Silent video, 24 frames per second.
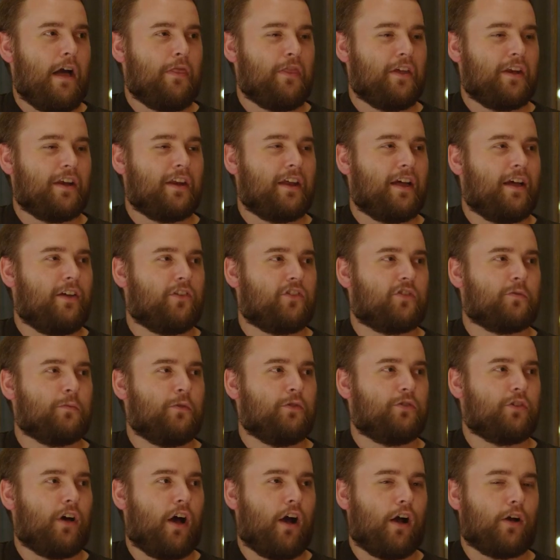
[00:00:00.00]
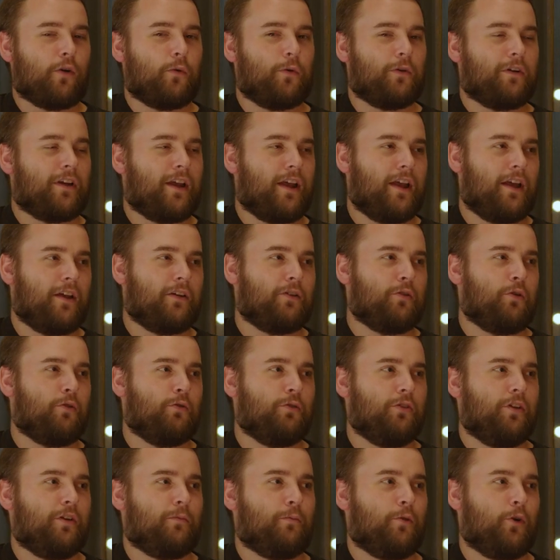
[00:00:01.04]
And then it has the most awkward
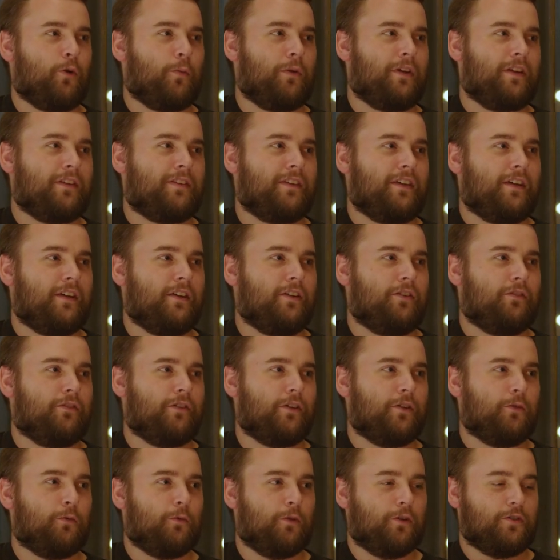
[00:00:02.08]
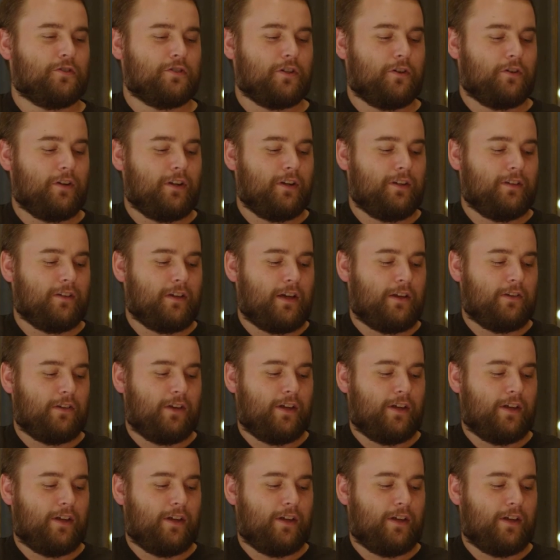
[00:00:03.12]
hand-holding moment at the end of it, where Joni,